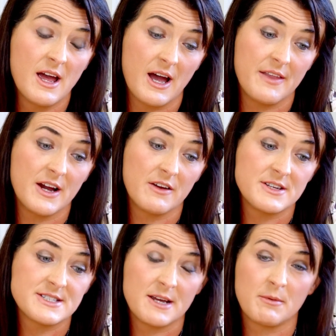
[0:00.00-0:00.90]
and they're in
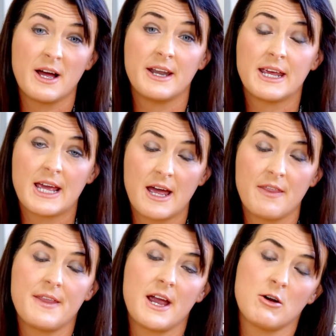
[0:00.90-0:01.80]
this table, and
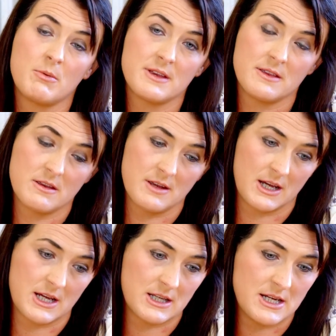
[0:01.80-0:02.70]
again they are within the
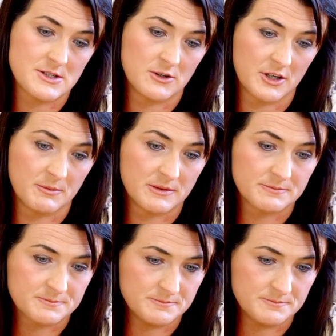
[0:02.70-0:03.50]
Think Kidneys document.